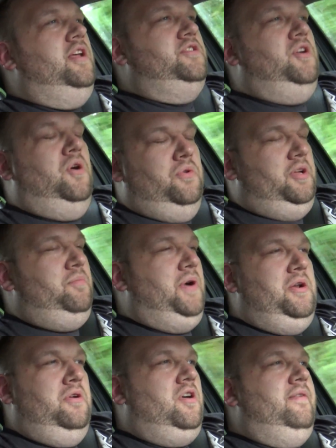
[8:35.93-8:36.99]
That was the only
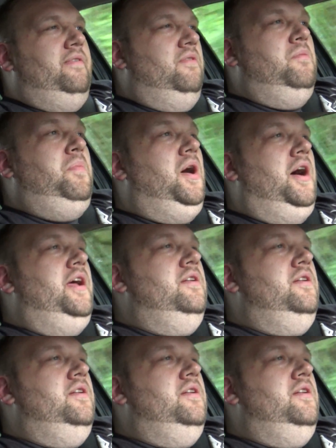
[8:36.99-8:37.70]
brand new car I've ever bought.